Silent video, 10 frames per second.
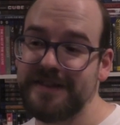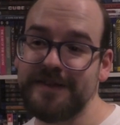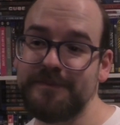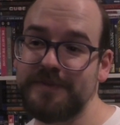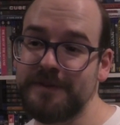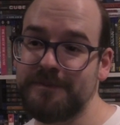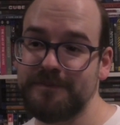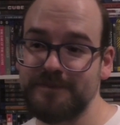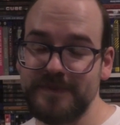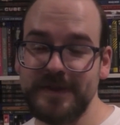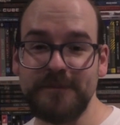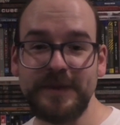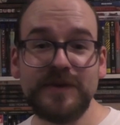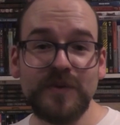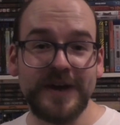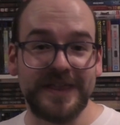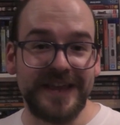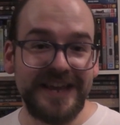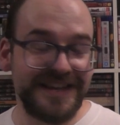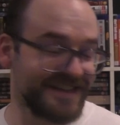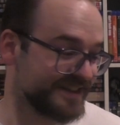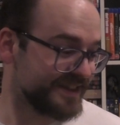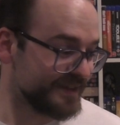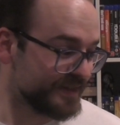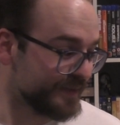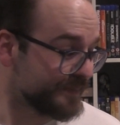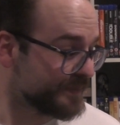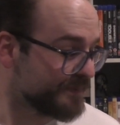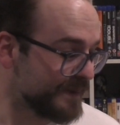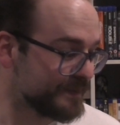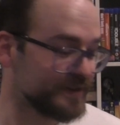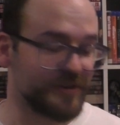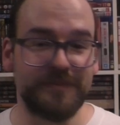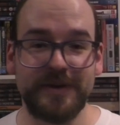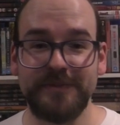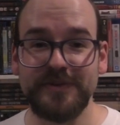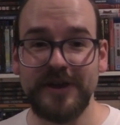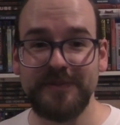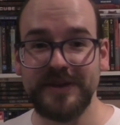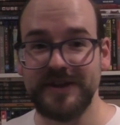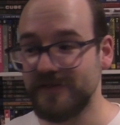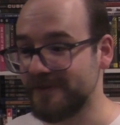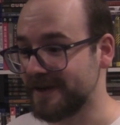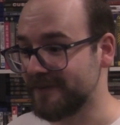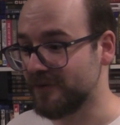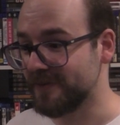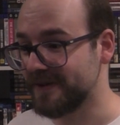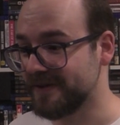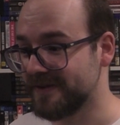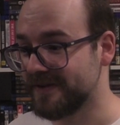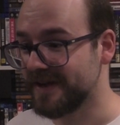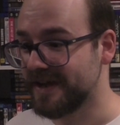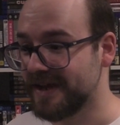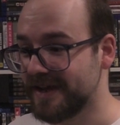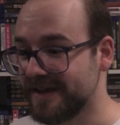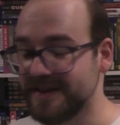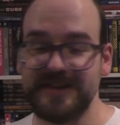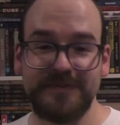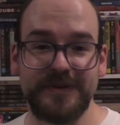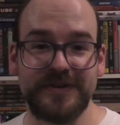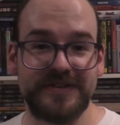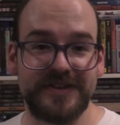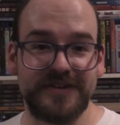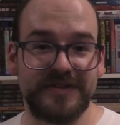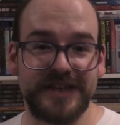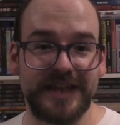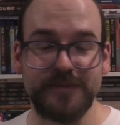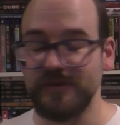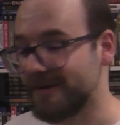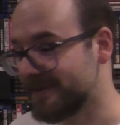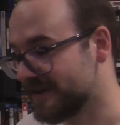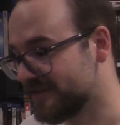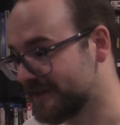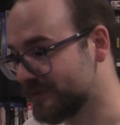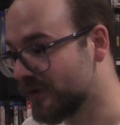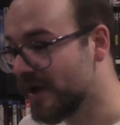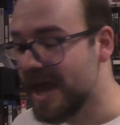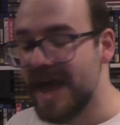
The big one. The people I don't buy Blu-ray players from anymore, because, let's be honest, I don't like their Blu-ray players anymore.